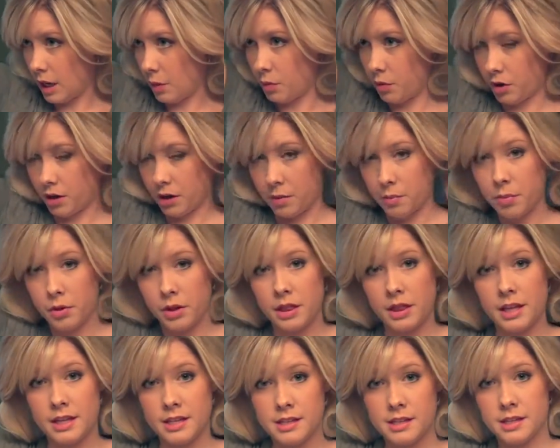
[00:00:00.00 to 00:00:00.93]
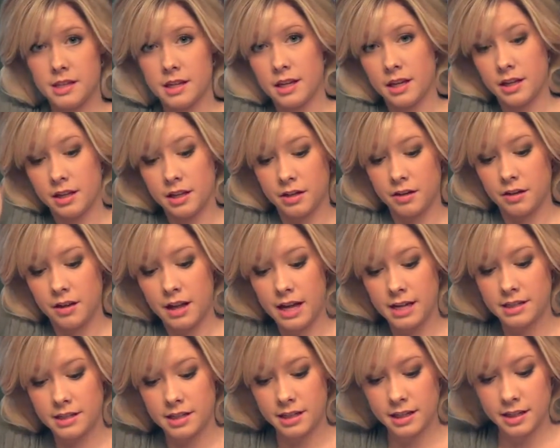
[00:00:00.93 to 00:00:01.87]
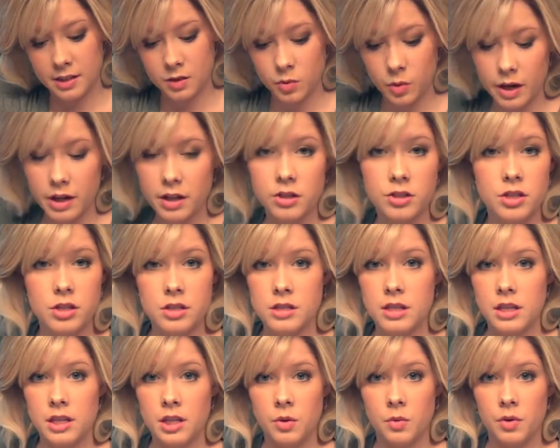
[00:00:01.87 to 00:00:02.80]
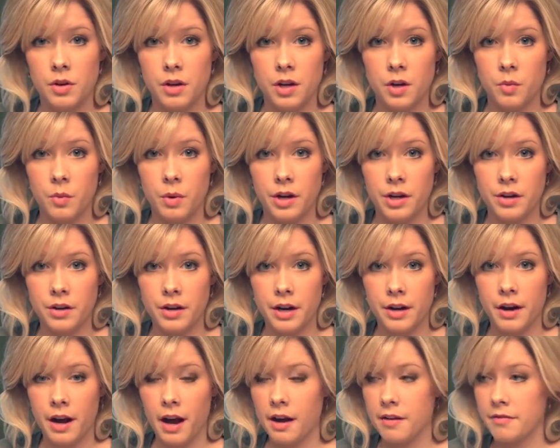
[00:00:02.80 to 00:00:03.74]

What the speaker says: And we're going to put this in a clear elastic as well, just like you were going to wear your hair